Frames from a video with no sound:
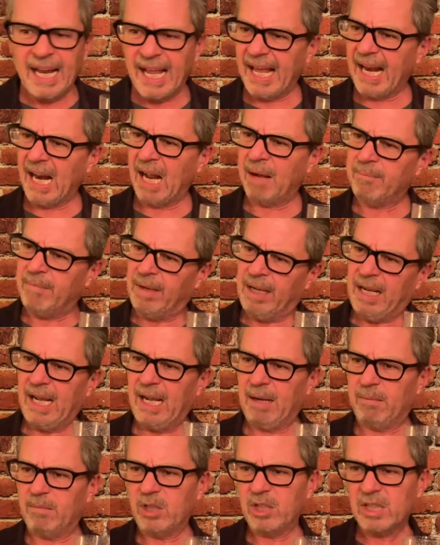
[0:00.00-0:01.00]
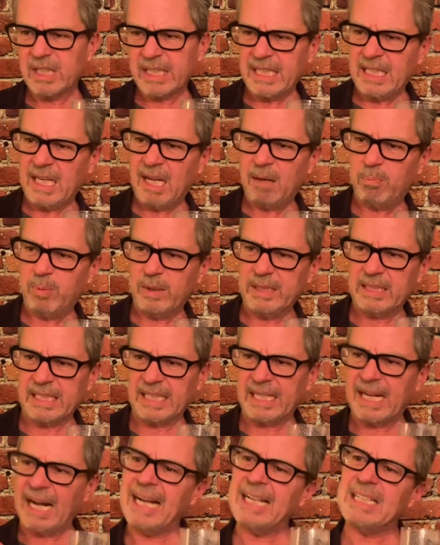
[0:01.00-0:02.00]
and I'm hooking up with the
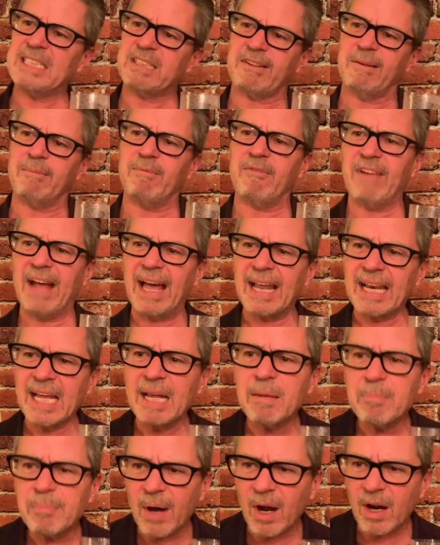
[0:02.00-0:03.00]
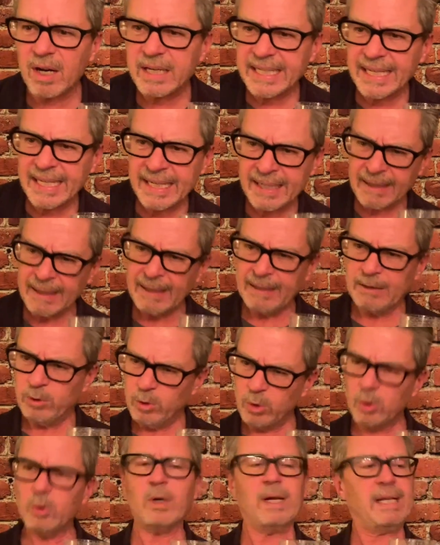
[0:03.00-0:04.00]
guys from valet parking.
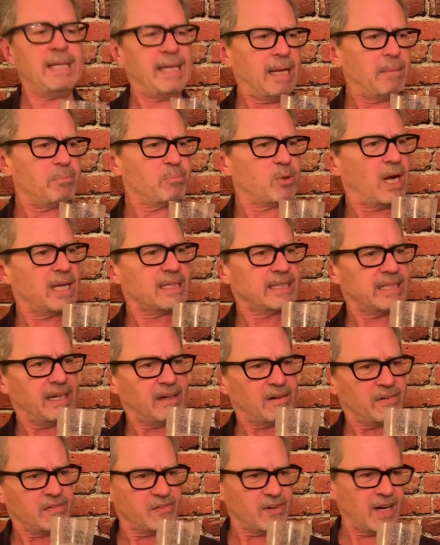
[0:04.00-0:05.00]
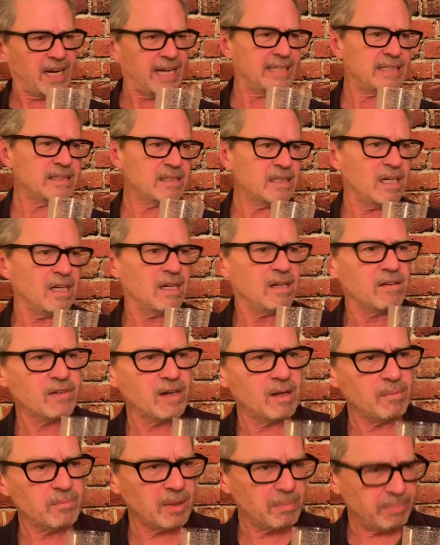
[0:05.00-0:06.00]
Ooh, and they brought their friends
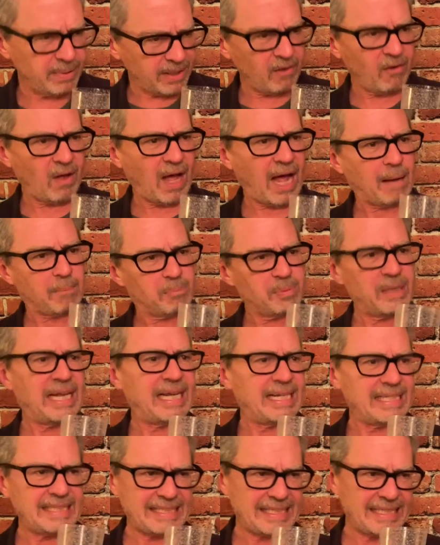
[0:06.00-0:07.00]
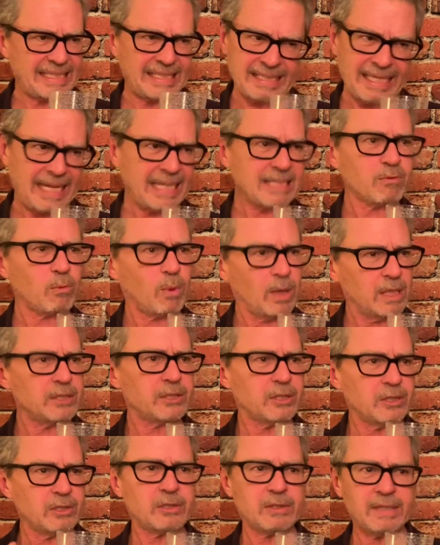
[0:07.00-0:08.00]
from the bellhop place, and that's 1,
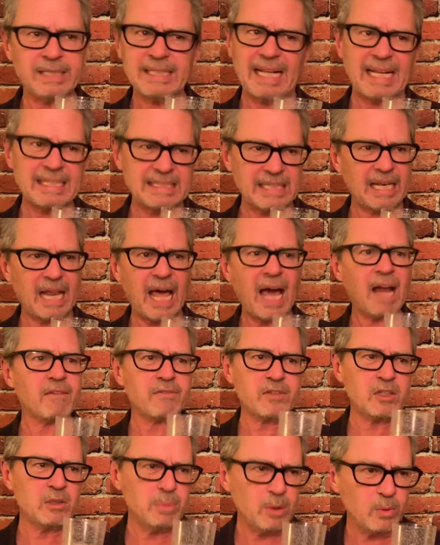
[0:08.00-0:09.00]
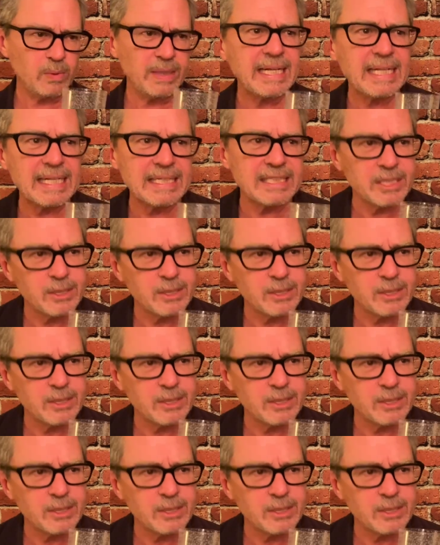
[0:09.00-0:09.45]
2, 3, that's a lot of you, but we can